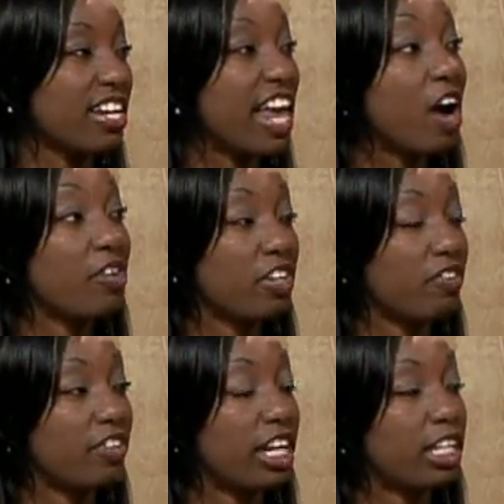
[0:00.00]

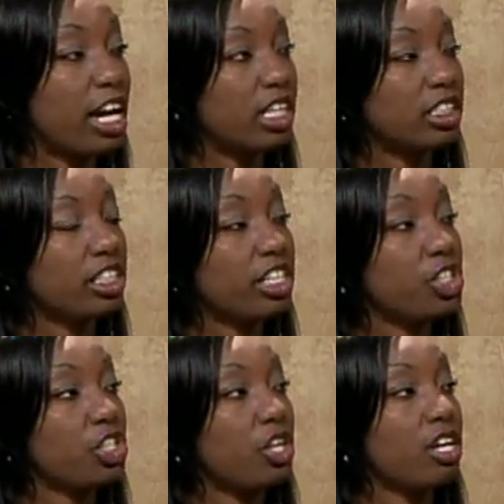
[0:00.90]
narrative that kind of
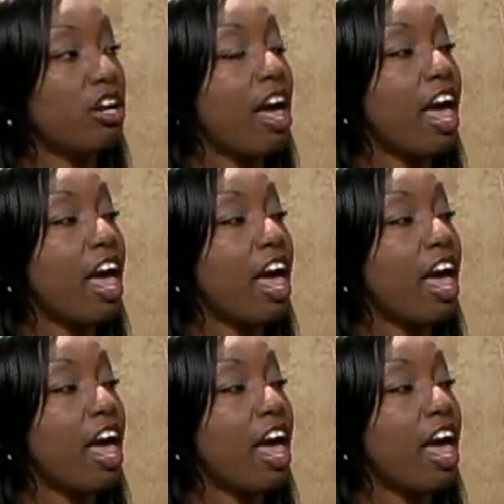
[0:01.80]
touched on